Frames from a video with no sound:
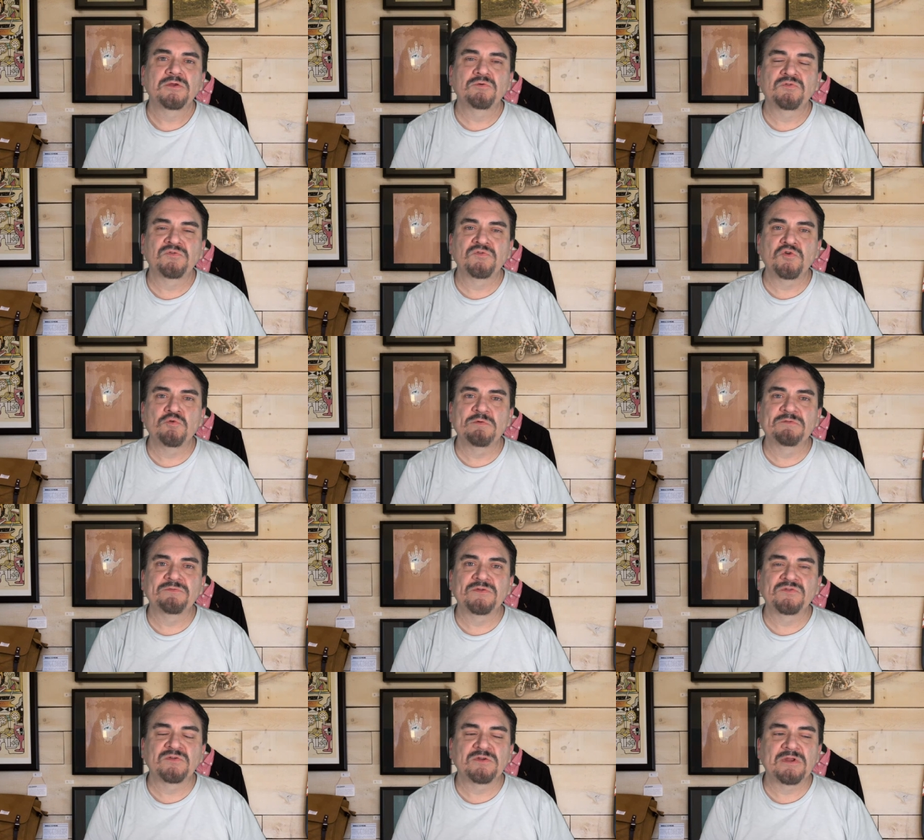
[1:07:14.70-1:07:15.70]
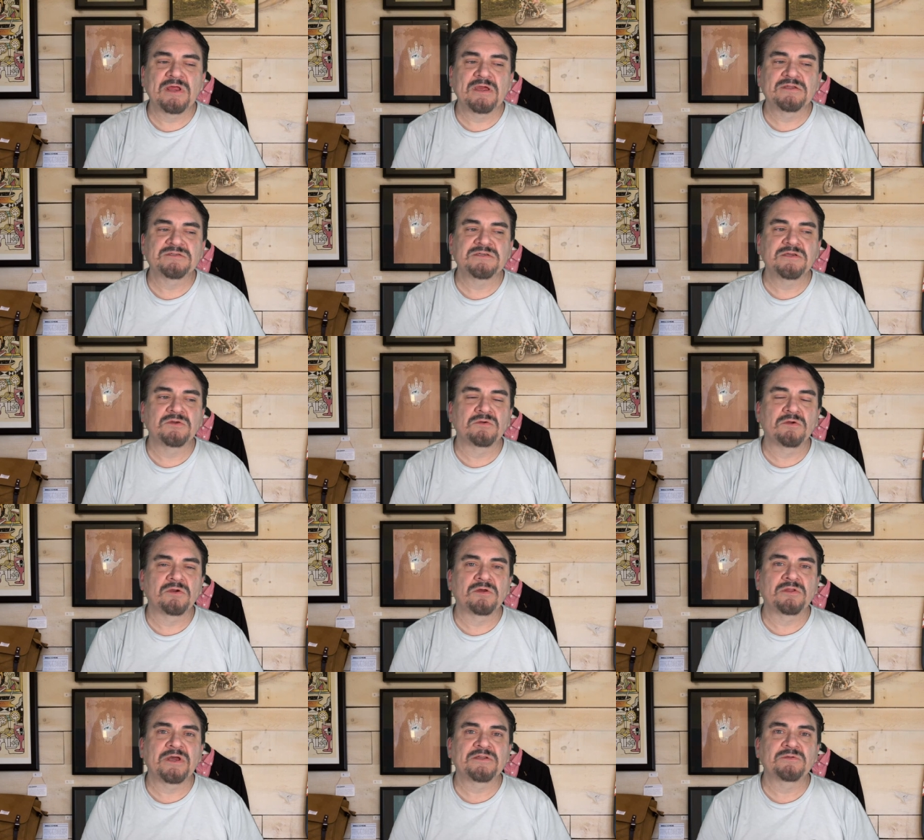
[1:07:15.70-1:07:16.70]
You assume if it's in an antique or a
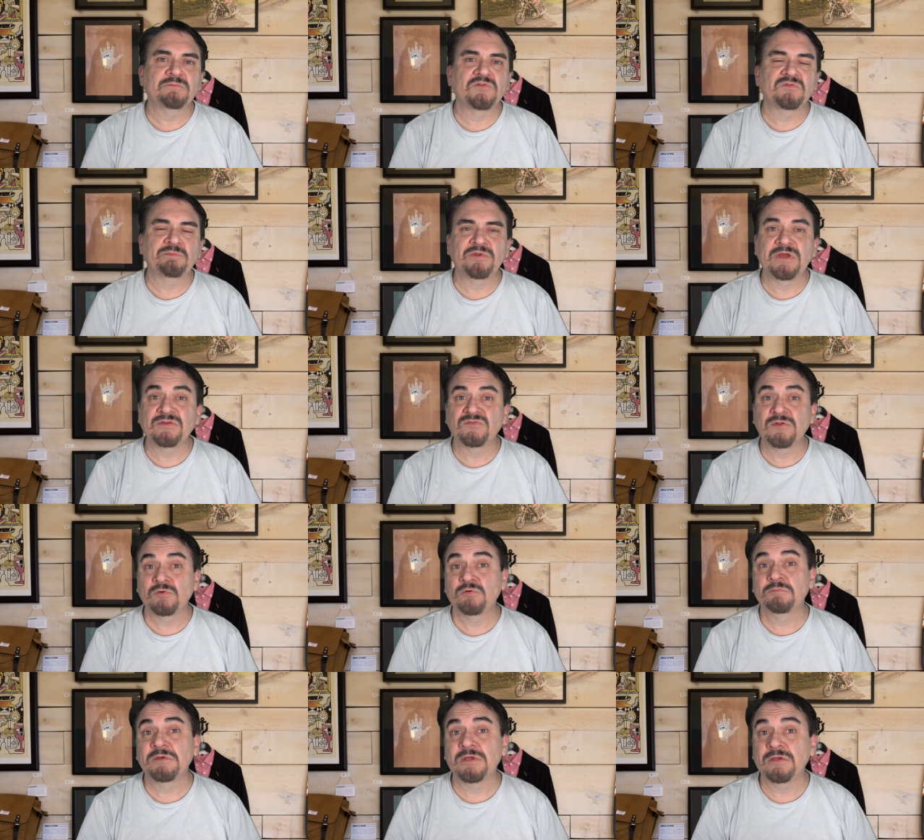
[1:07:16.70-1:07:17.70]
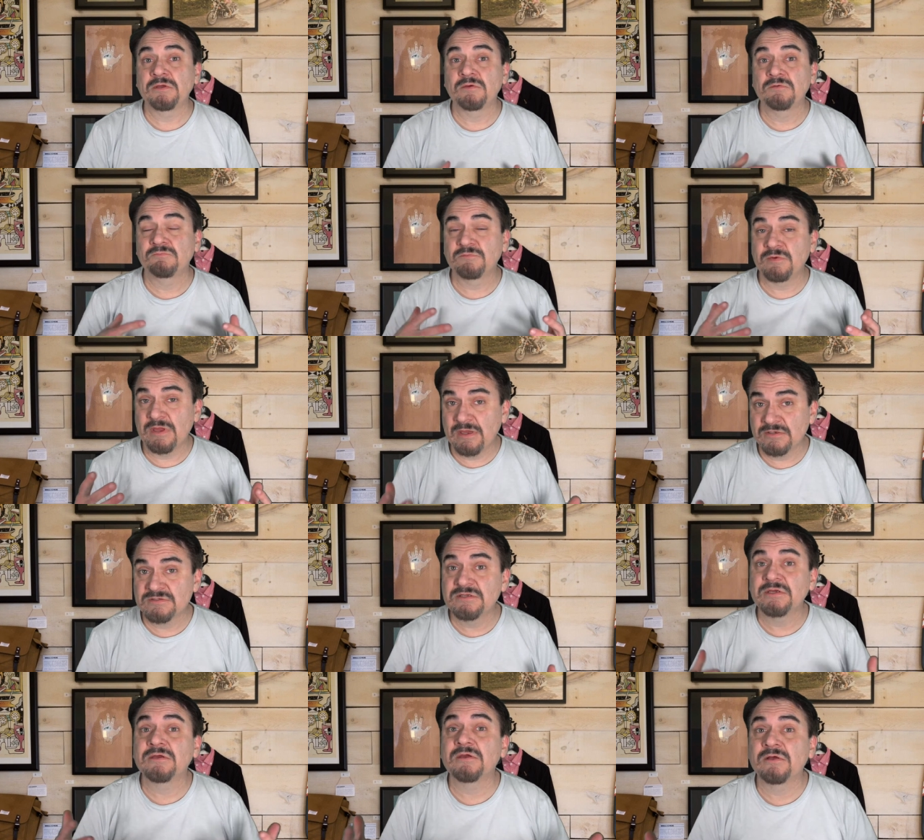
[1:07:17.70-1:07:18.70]
collectibles place that it would be
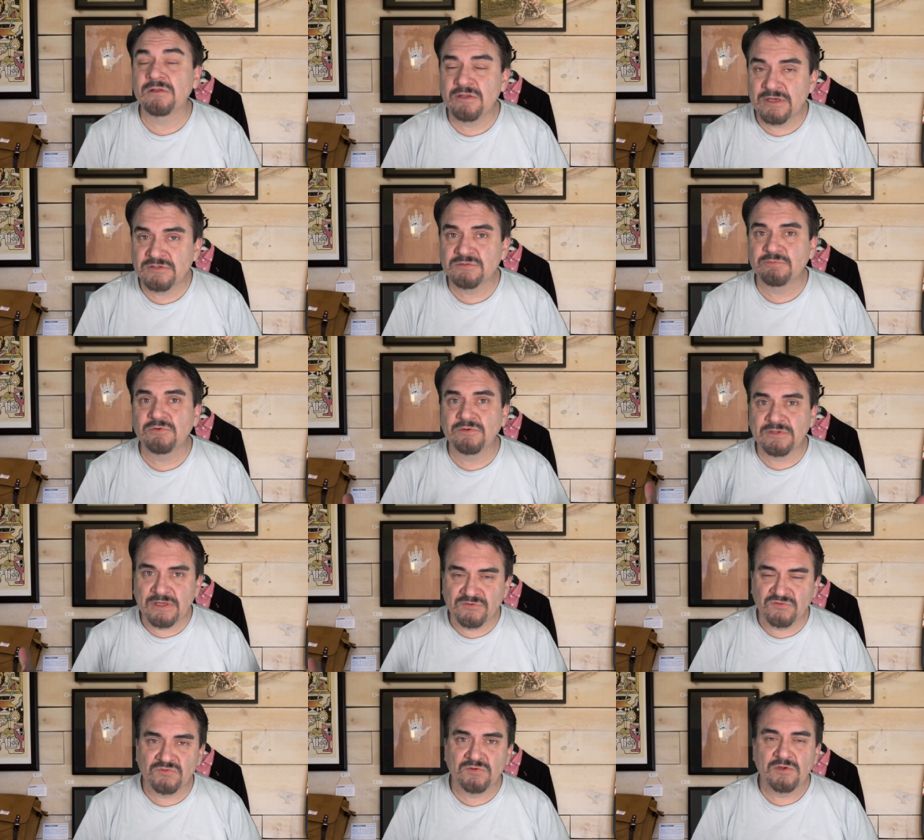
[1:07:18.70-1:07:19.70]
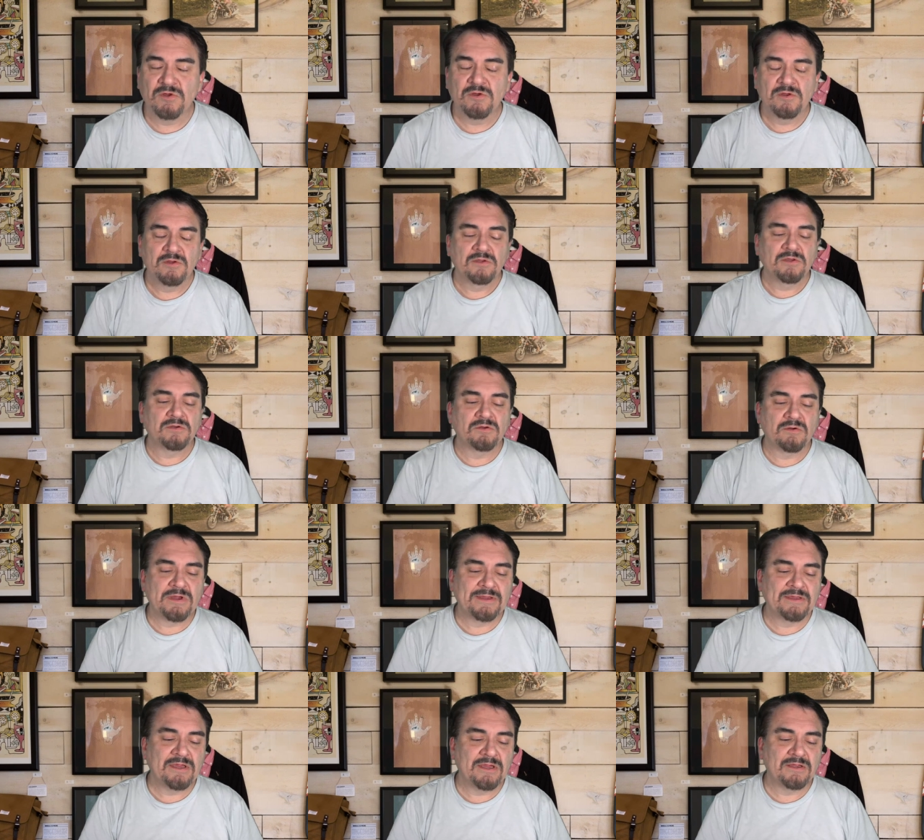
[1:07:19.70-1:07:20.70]
antique and collectible. And that's, you know,
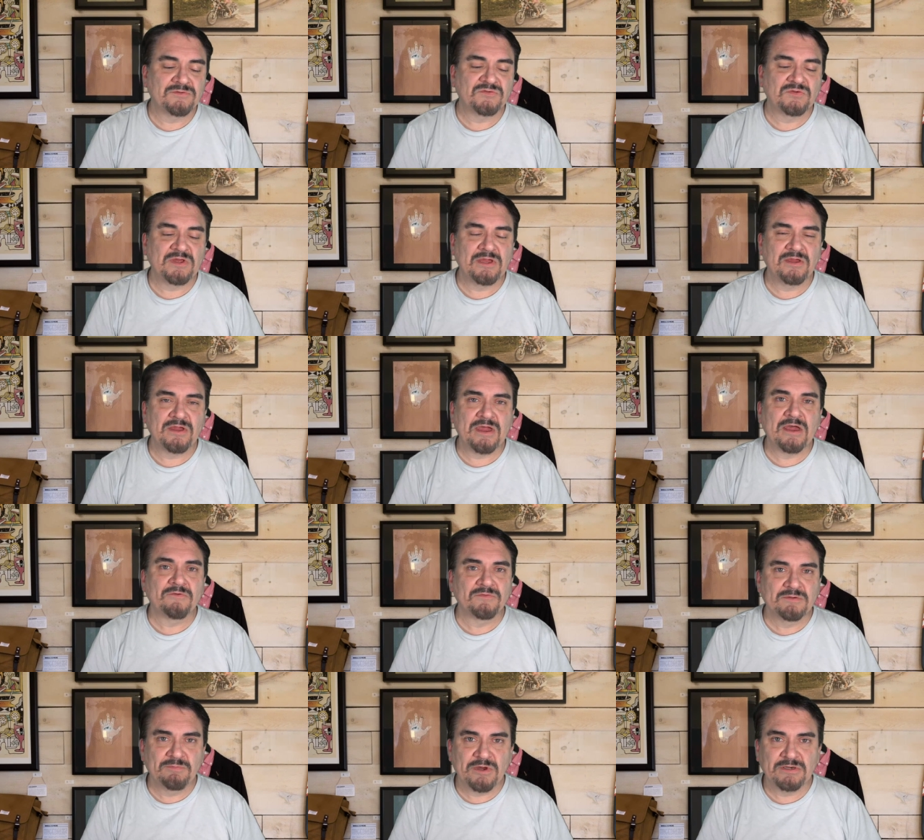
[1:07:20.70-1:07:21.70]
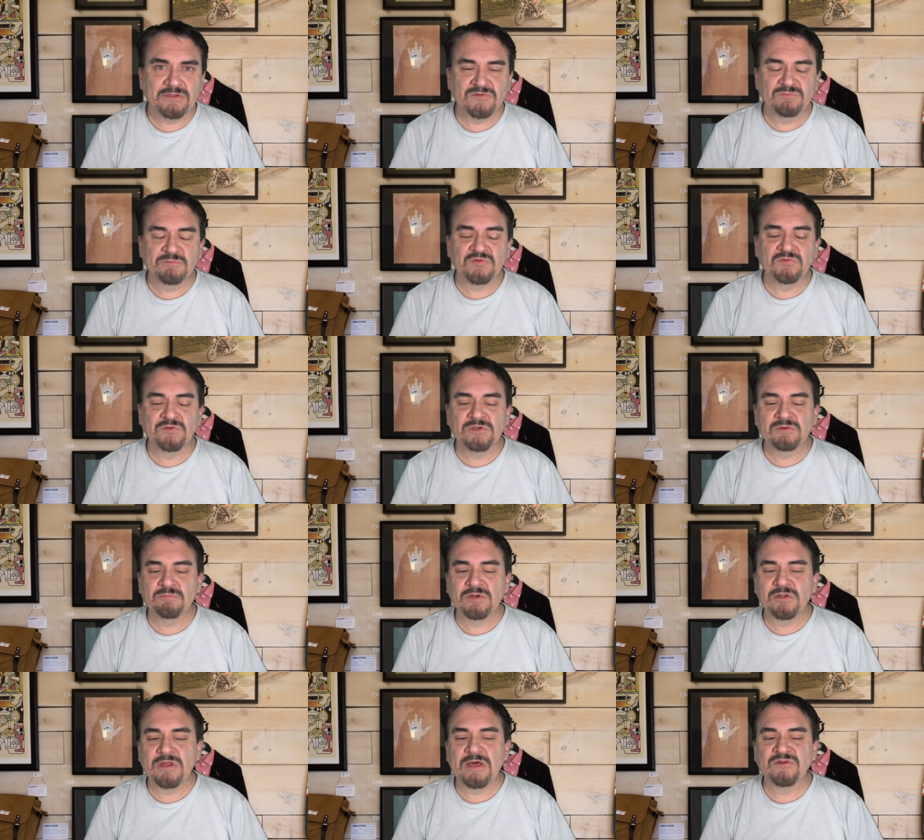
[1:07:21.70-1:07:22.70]
I can't say everybody is misleading,
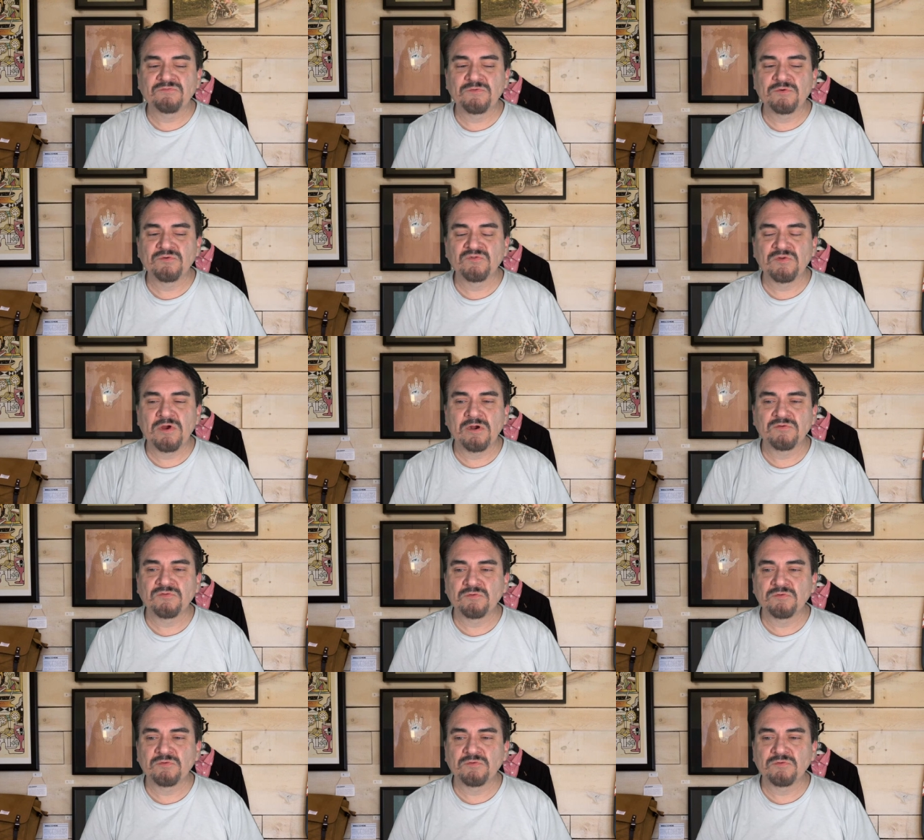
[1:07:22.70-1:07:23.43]
but a lot of folks are.